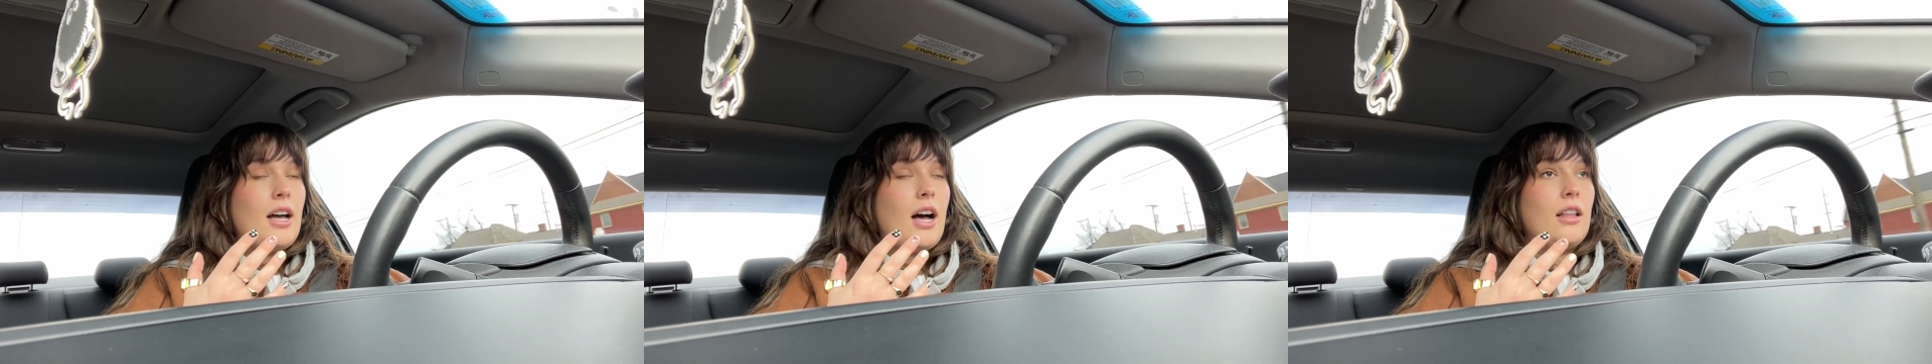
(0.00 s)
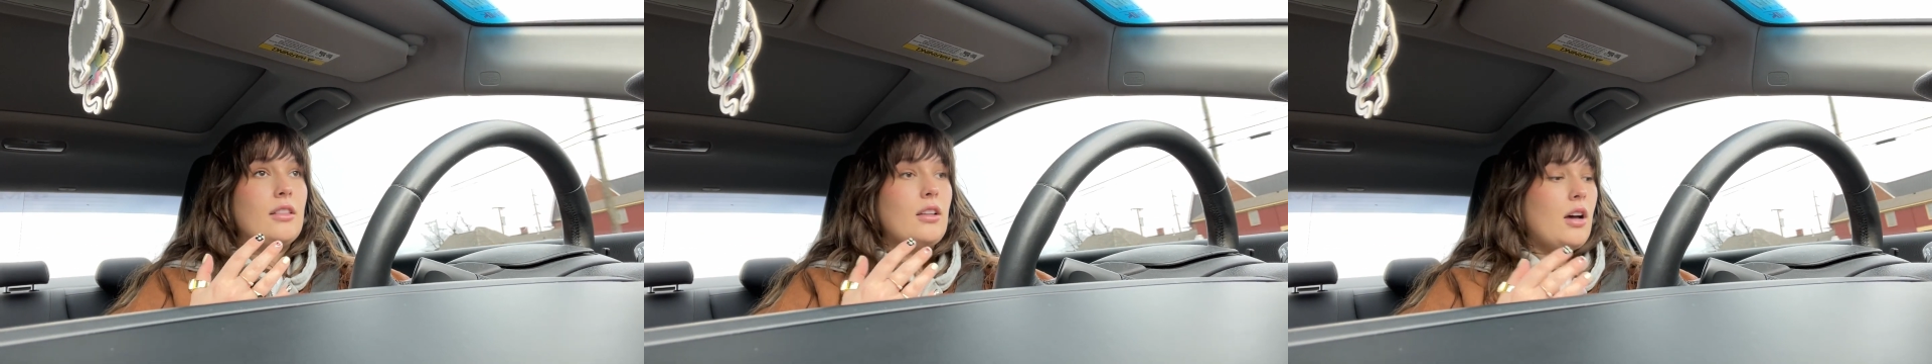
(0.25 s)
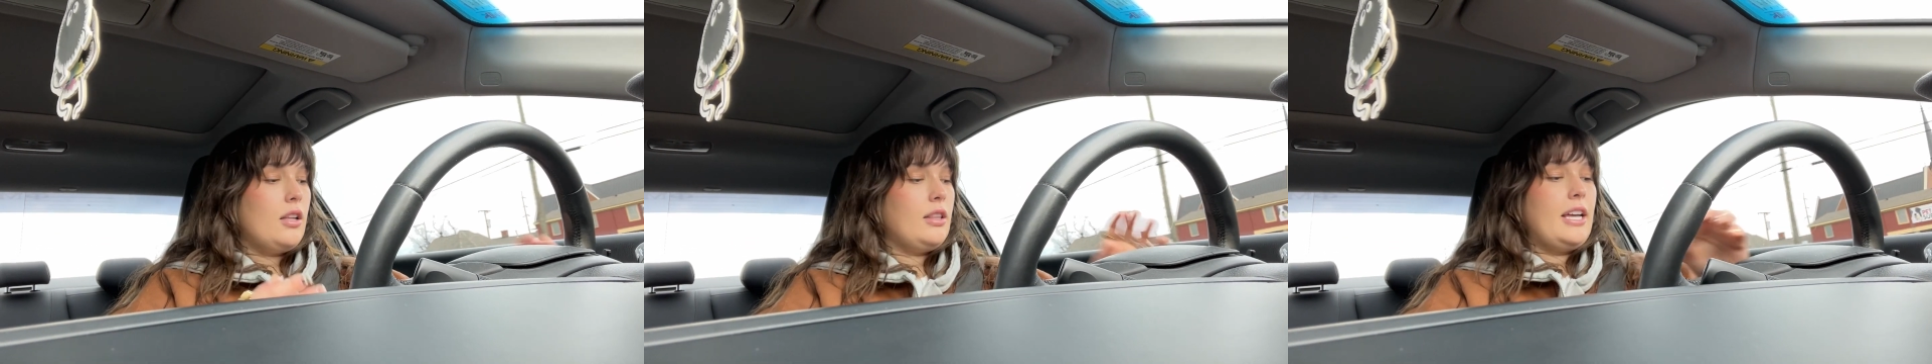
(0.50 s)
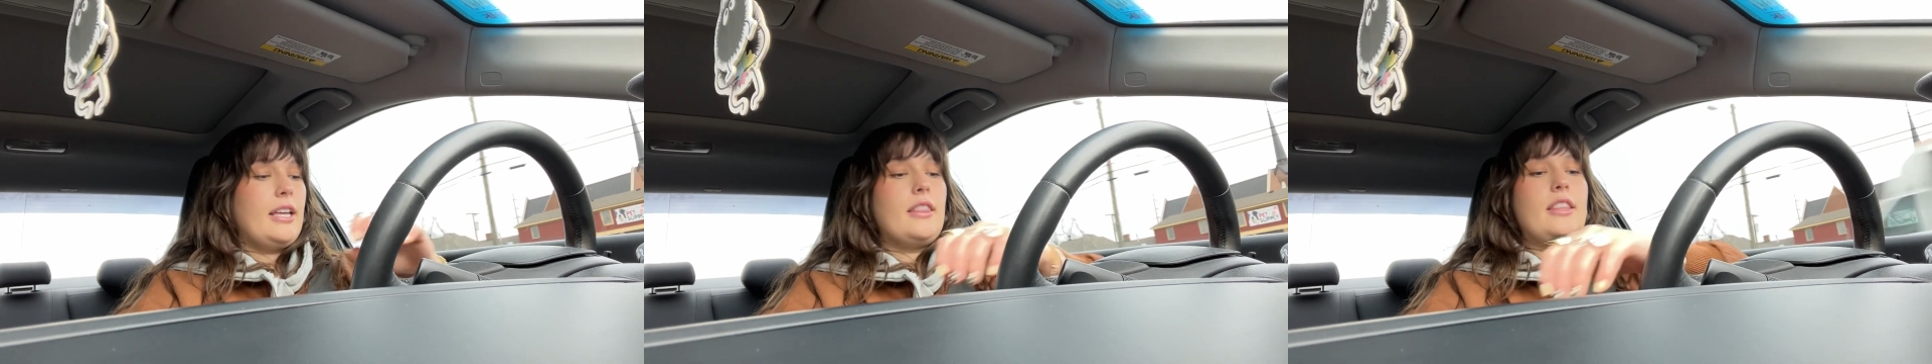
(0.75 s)
a lot.
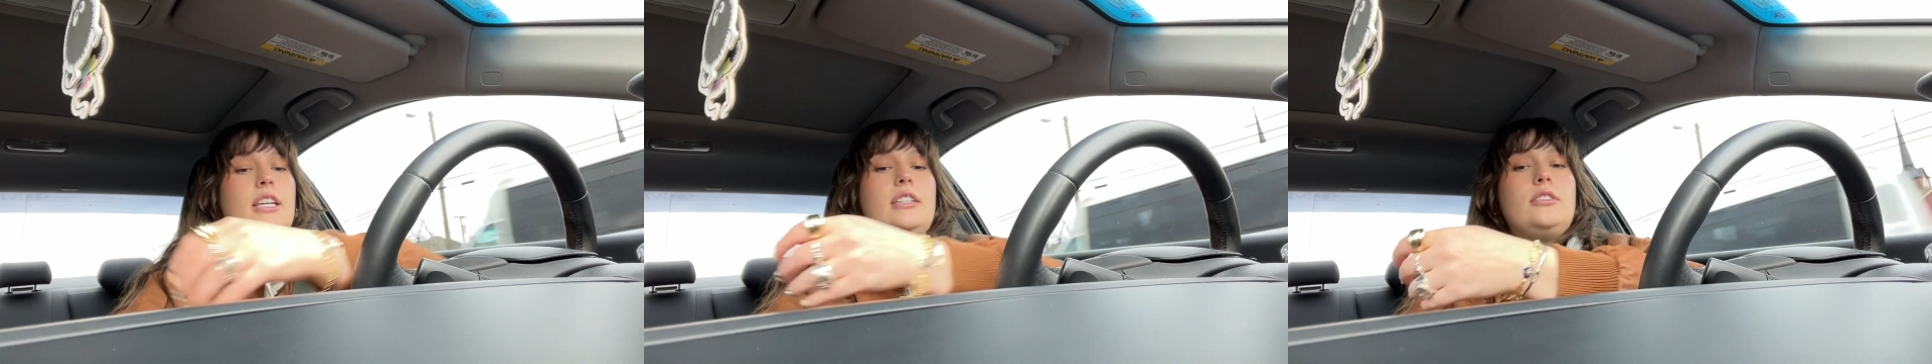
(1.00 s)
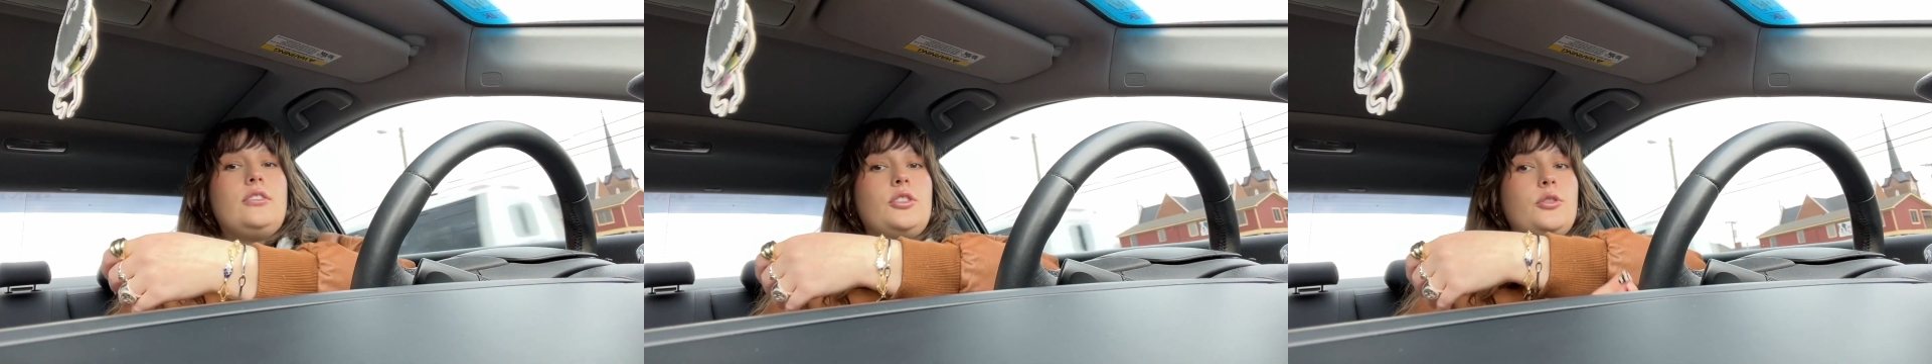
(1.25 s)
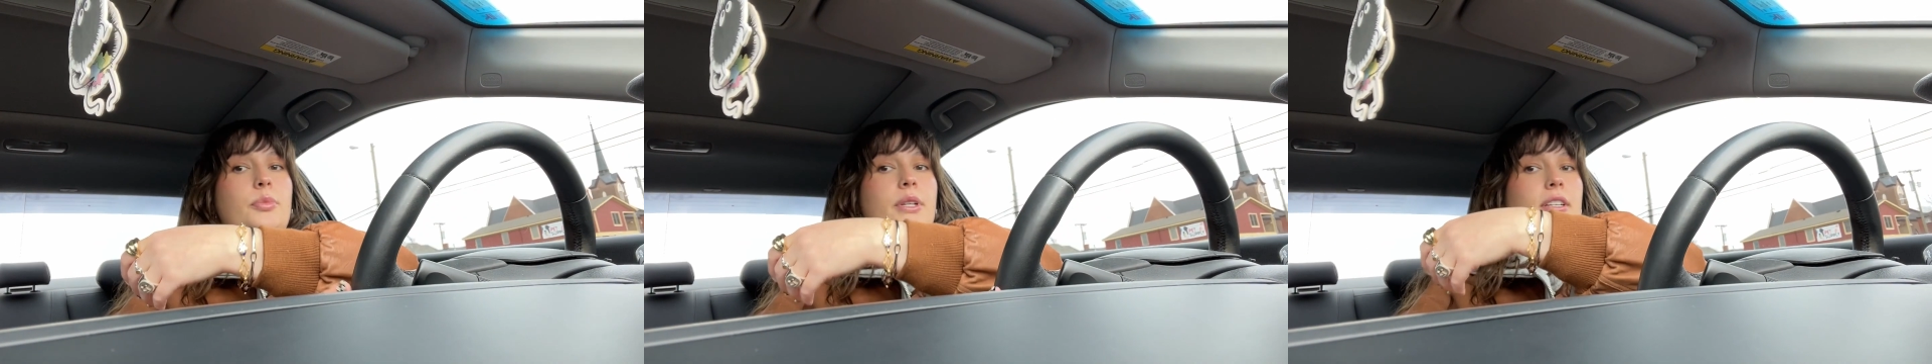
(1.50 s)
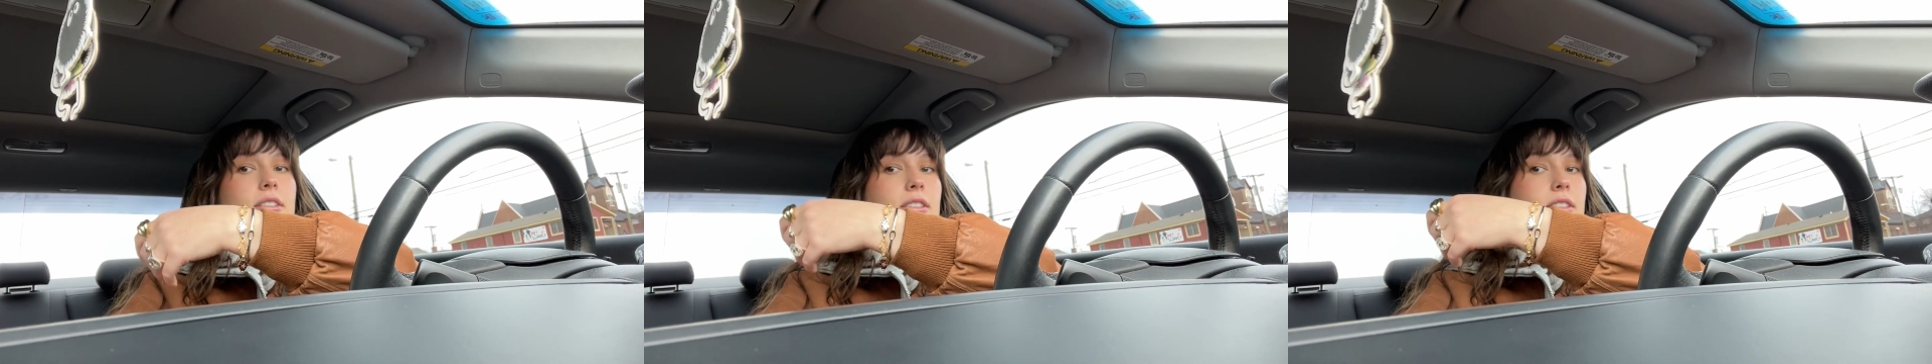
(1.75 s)
Like these 2
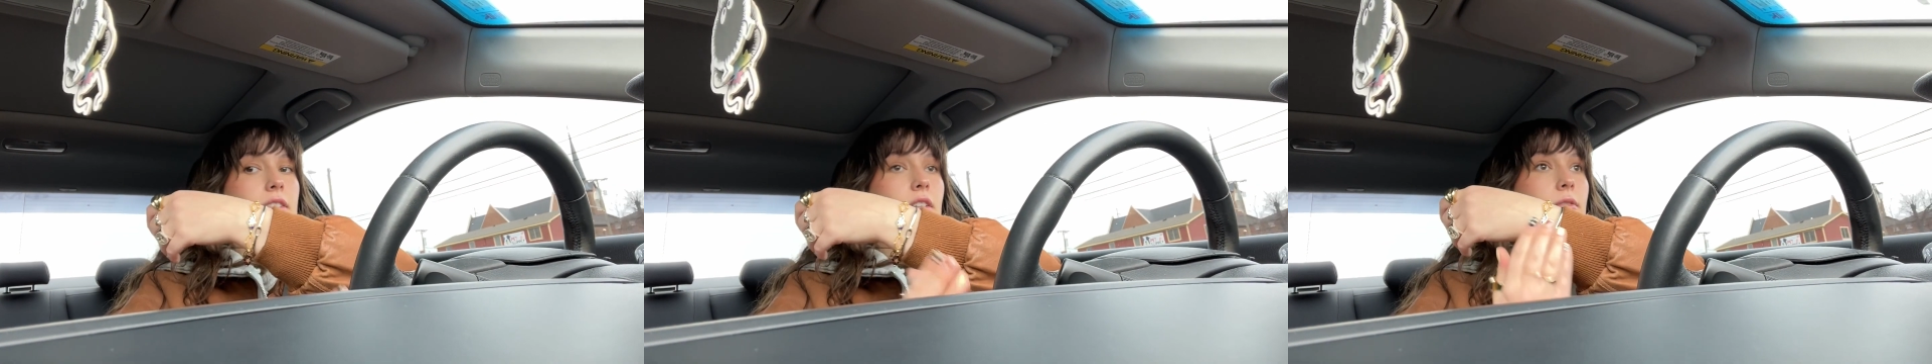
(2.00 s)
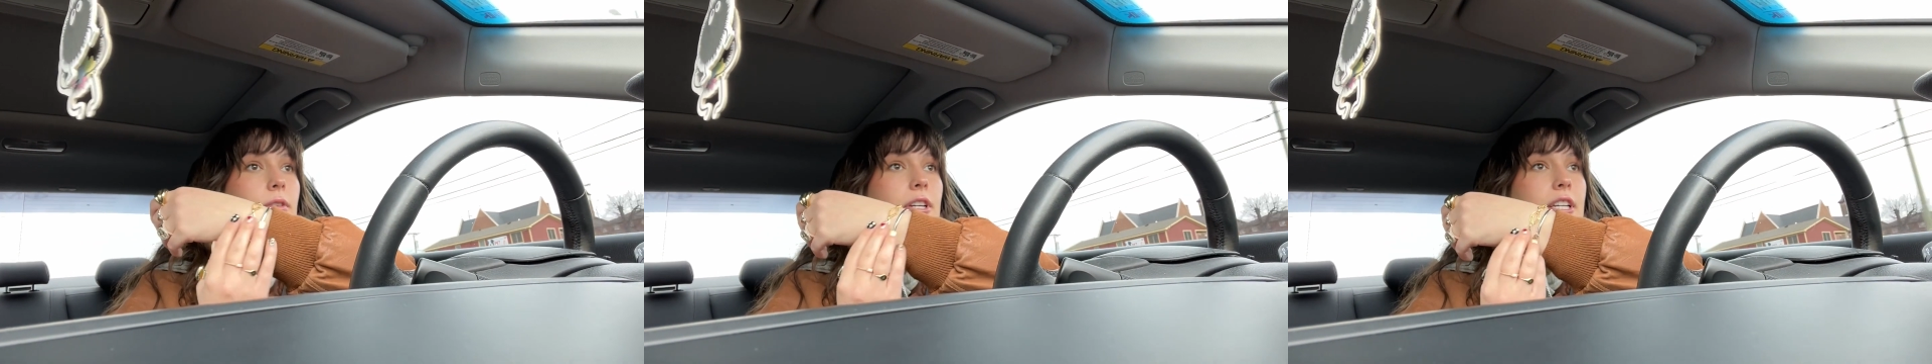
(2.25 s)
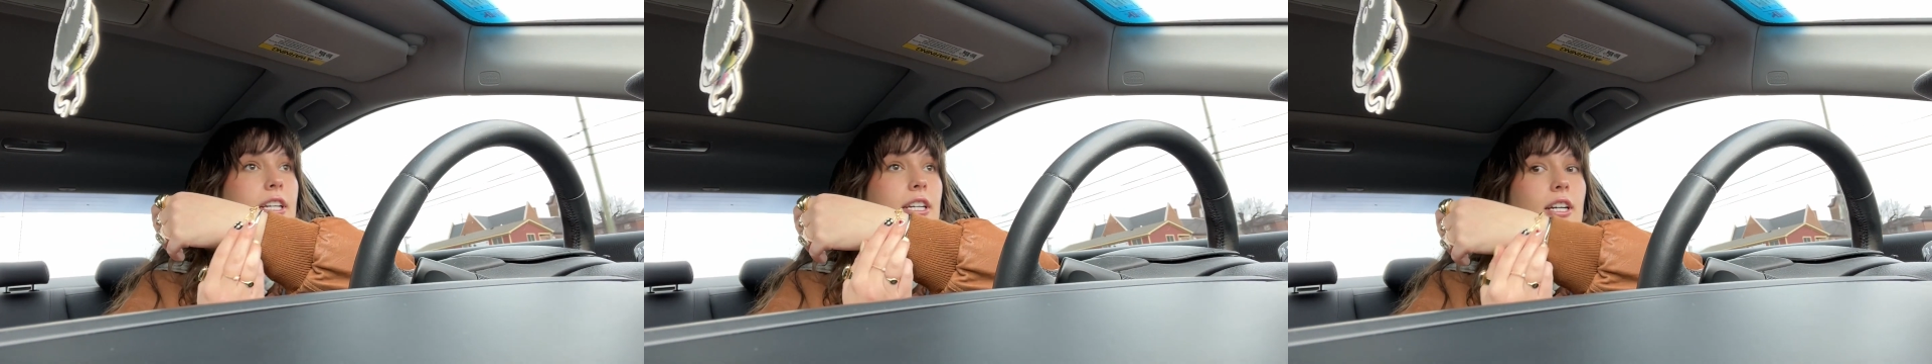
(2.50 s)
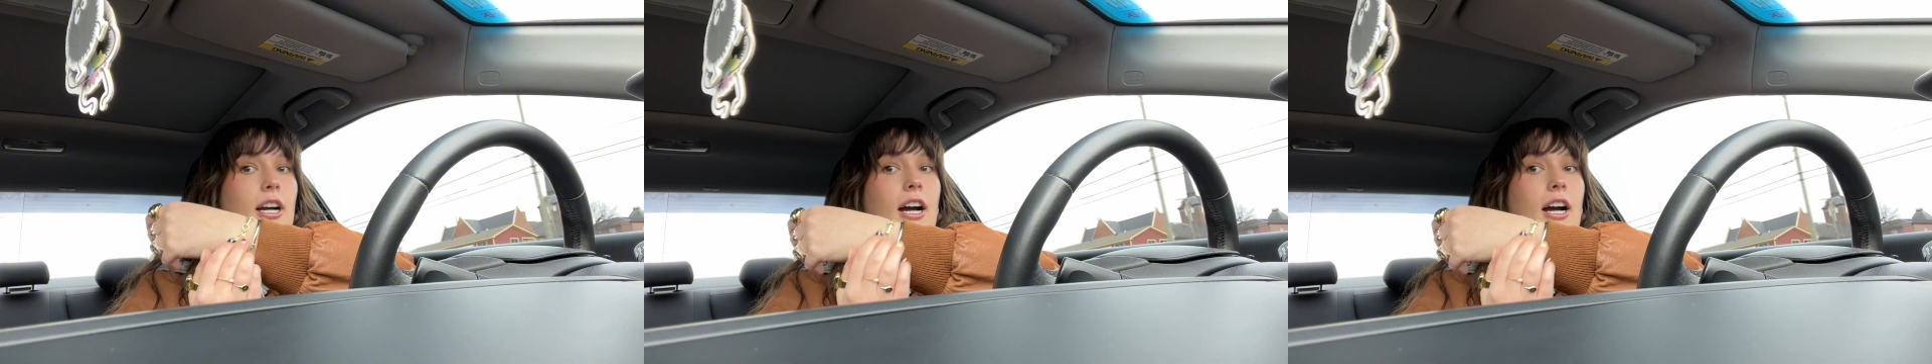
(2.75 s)
pieces over here